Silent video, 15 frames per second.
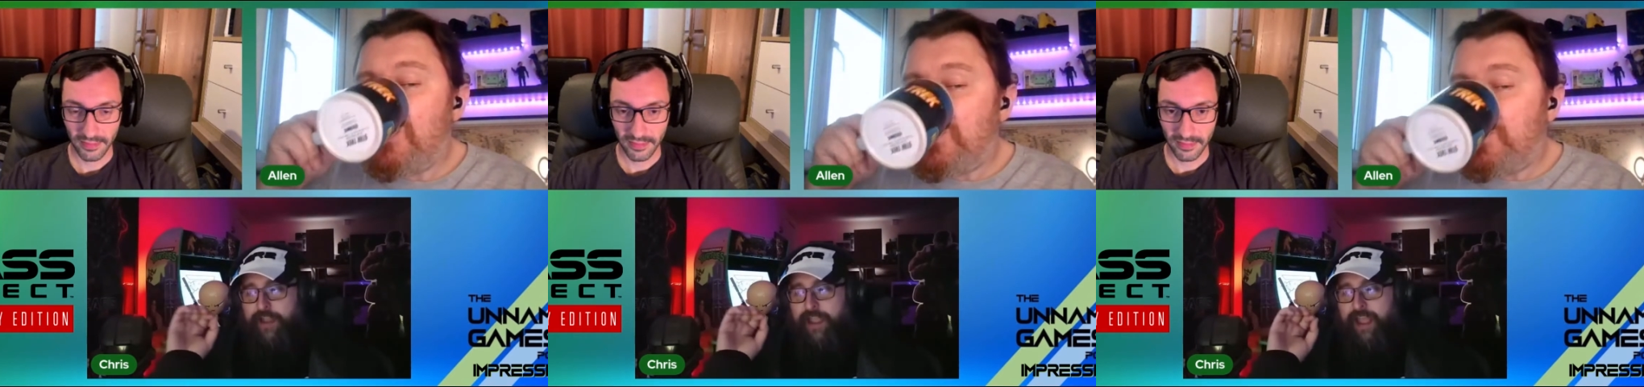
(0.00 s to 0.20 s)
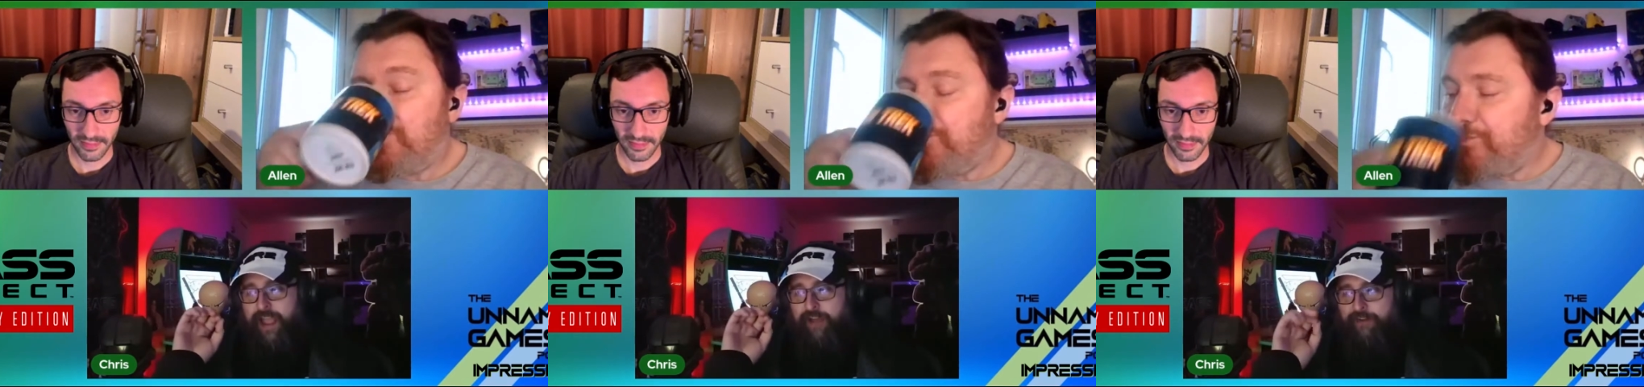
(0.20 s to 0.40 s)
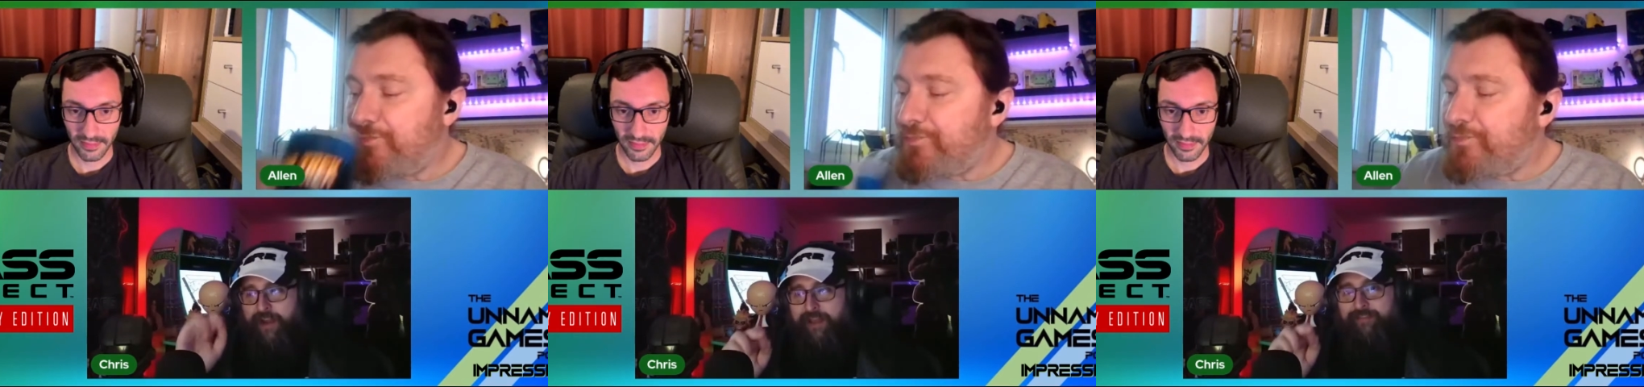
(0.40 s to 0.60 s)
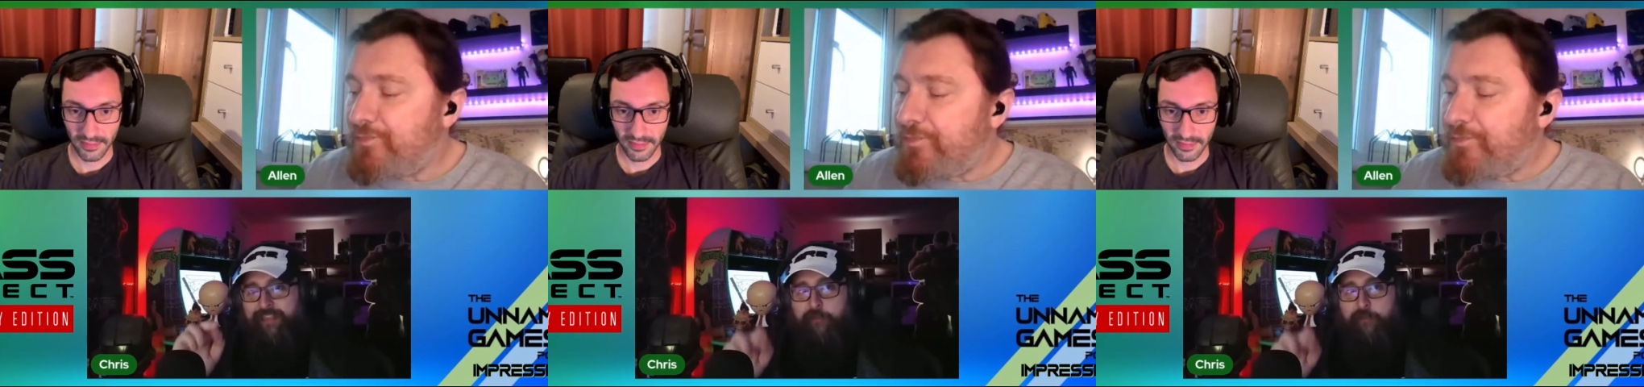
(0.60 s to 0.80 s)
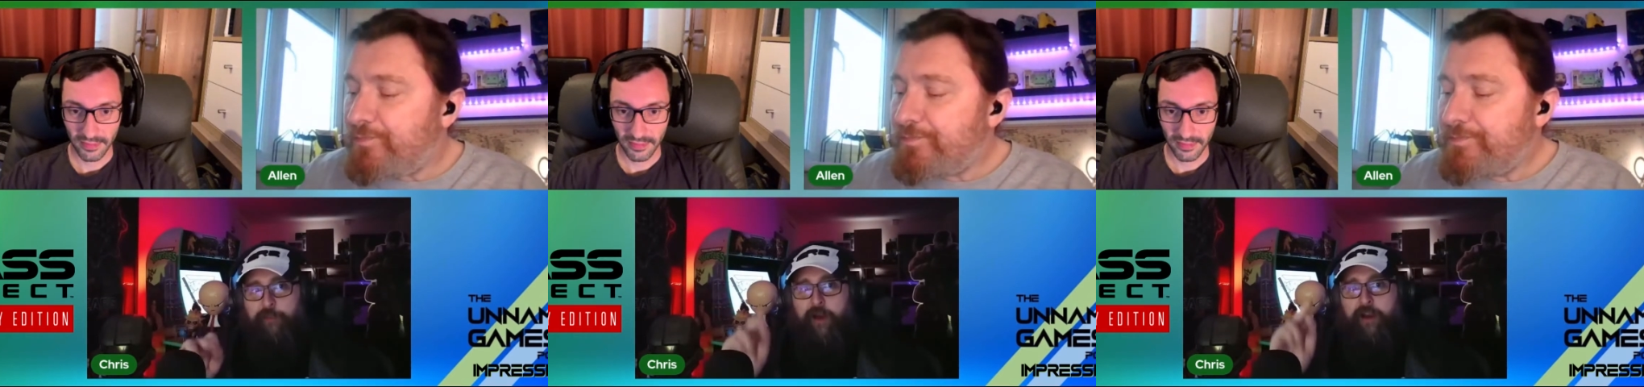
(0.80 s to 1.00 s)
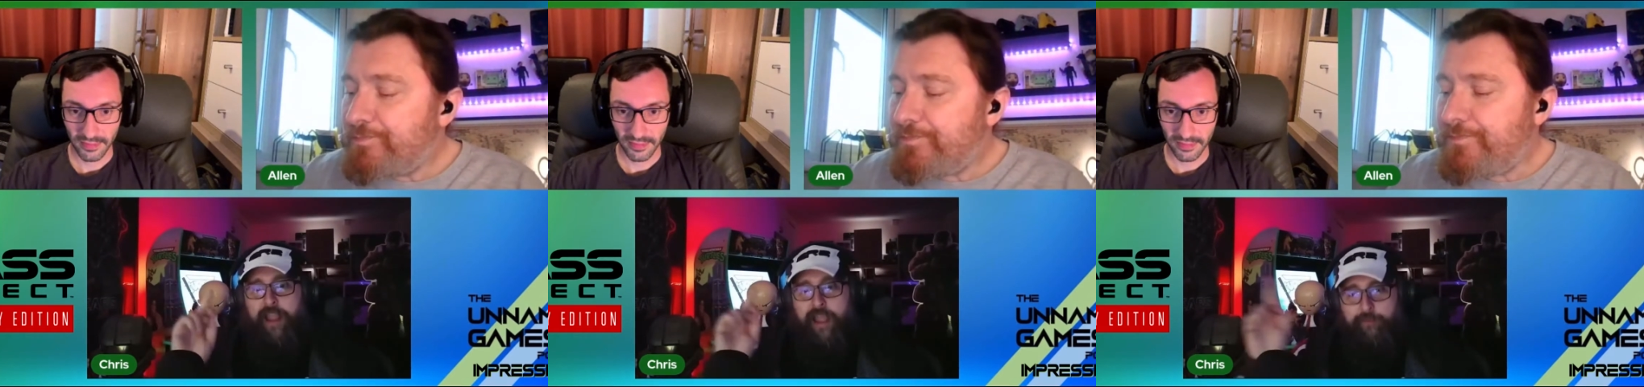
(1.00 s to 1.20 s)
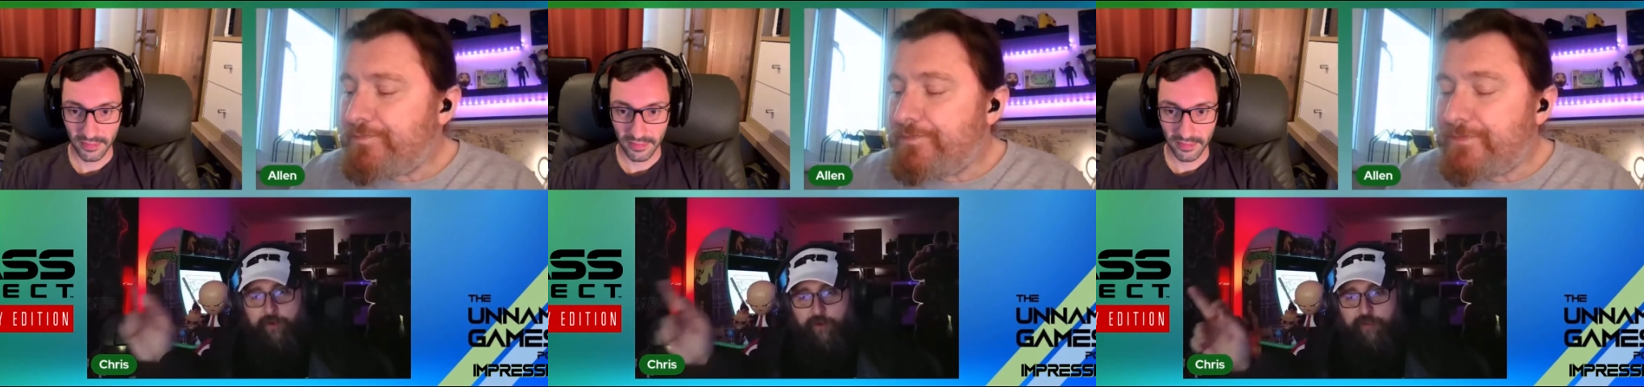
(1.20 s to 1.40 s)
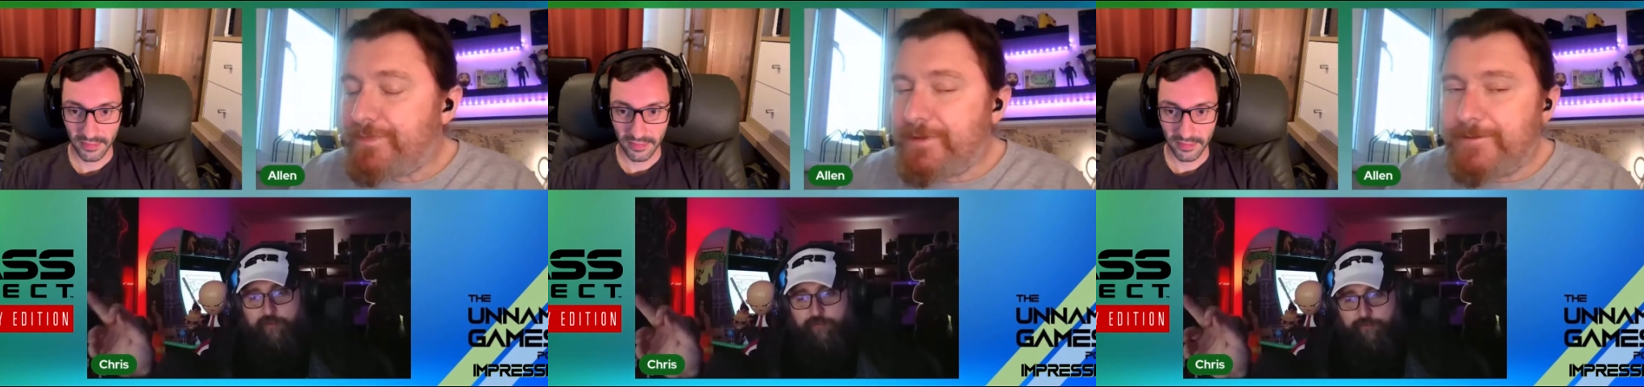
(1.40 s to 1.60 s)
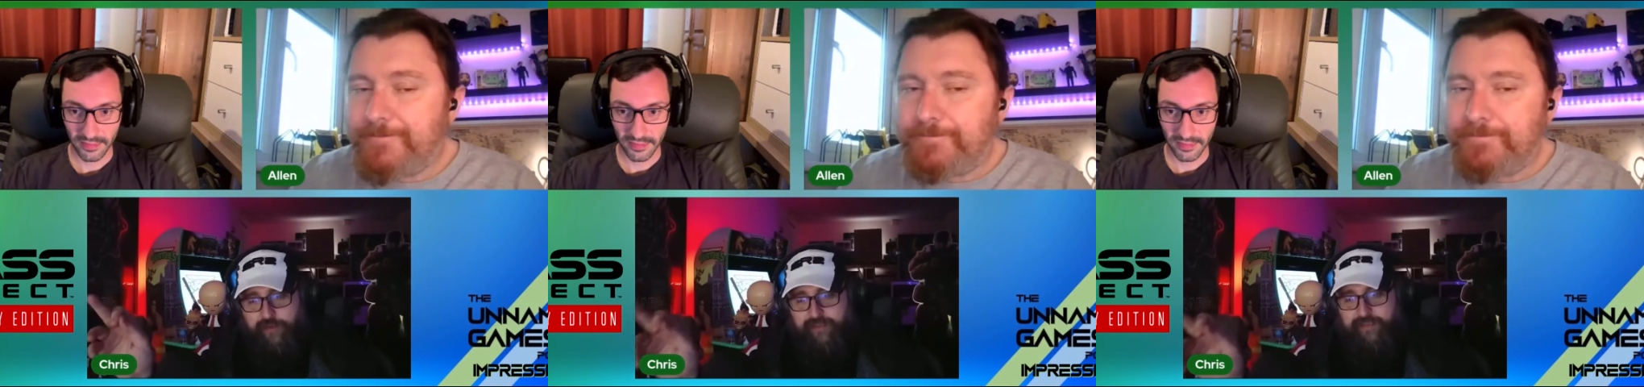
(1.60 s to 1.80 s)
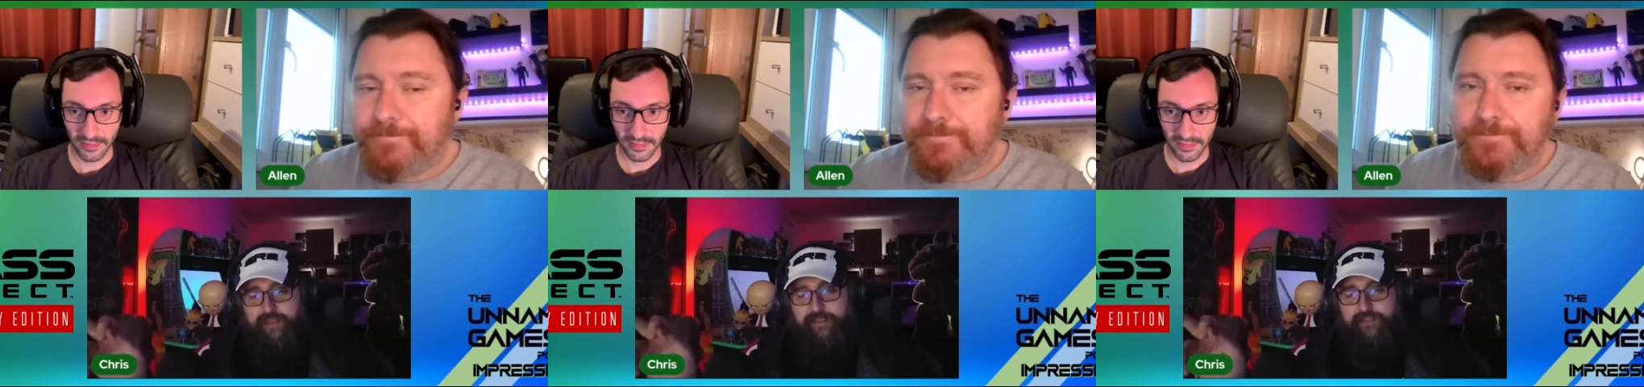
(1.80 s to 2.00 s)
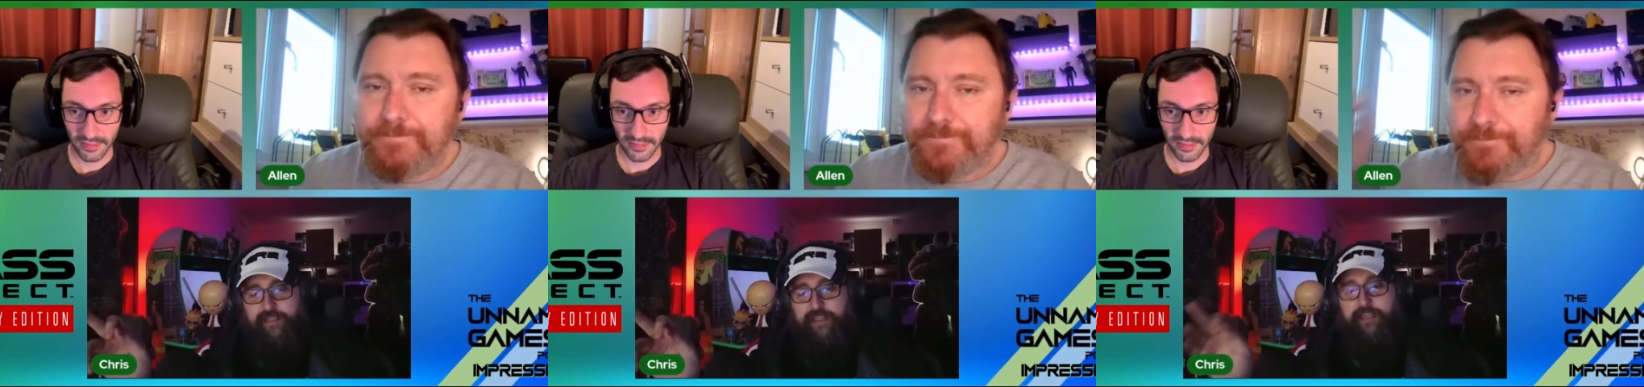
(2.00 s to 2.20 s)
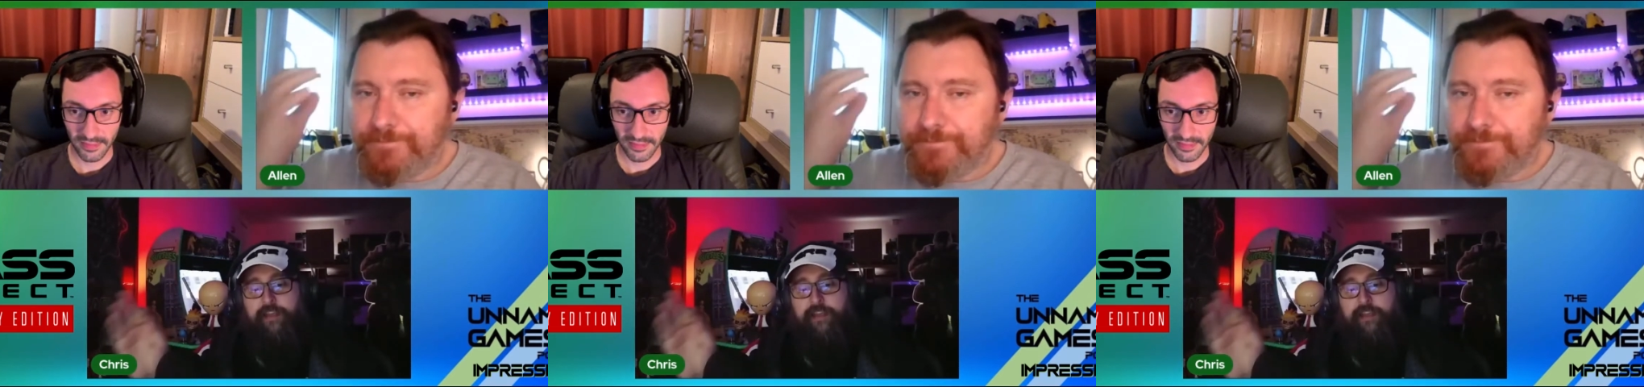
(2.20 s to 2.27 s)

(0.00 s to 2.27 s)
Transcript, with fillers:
Speaker 1: have had that bug happen on the 360.